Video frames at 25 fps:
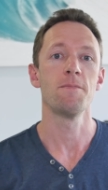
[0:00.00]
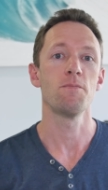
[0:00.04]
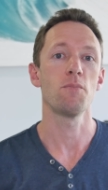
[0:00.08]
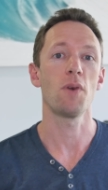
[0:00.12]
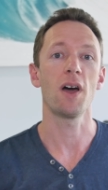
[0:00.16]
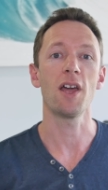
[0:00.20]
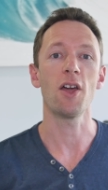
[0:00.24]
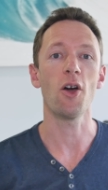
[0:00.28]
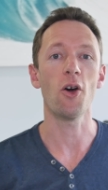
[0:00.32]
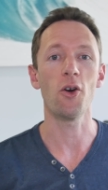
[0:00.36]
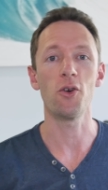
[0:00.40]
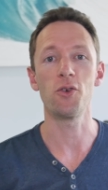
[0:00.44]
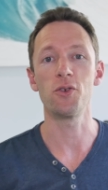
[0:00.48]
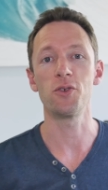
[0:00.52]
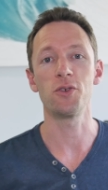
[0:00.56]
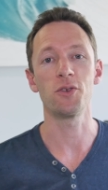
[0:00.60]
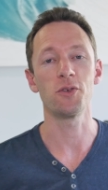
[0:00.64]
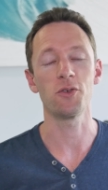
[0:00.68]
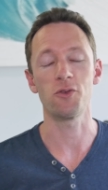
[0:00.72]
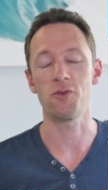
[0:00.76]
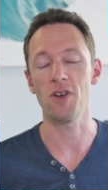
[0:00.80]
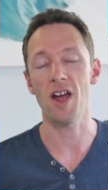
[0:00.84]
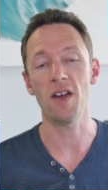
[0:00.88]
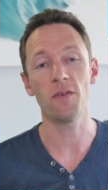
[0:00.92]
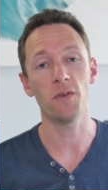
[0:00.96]
my own
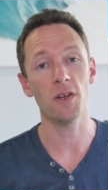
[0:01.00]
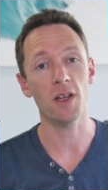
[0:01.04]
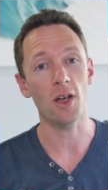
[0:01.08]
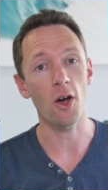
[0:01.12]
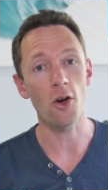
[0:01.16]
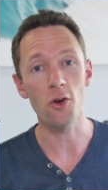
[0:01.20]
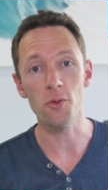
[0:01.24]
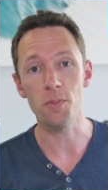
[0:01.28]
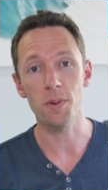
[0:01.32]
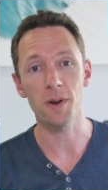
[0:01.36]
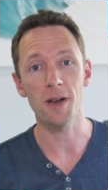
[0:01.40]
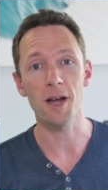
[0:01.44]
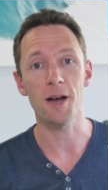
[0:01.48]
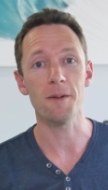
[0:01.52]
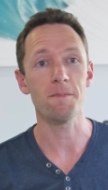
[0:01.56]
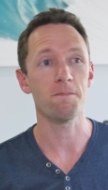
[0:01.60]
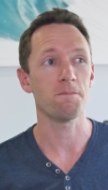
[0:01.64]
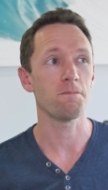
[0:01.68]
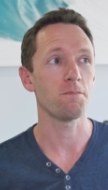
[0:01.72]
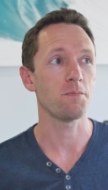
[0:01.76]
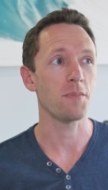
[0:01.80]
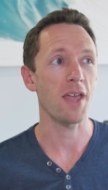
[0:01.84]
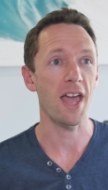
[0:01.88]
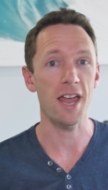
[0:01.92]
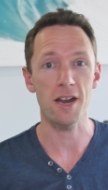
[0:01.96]
graphic opener,
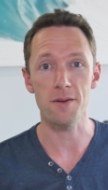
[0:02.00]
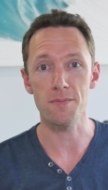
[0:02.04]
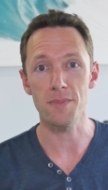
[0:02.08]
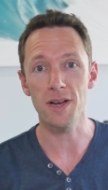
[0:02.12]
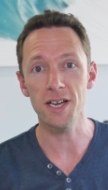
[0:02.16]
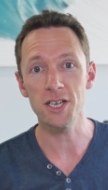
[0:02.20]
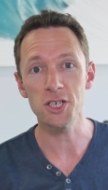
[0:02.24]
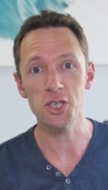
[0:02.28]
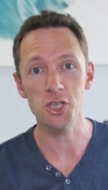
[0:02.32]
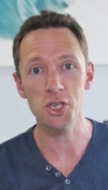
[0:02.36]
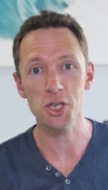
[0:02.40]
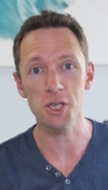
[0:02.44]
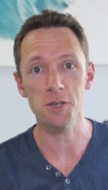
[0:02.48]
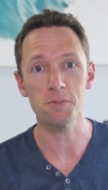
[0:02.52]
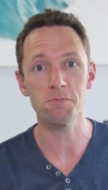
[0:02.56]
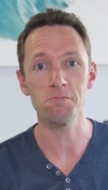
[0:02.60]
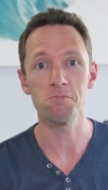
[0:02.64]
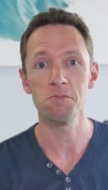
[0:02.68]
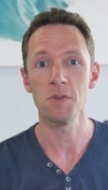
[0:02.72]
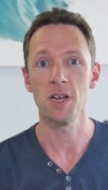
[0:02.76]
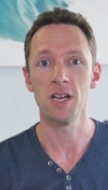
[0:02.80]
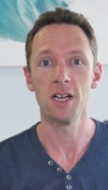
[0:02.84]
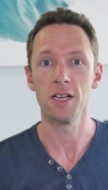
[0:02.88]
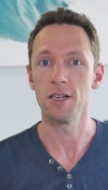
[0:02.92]
animation,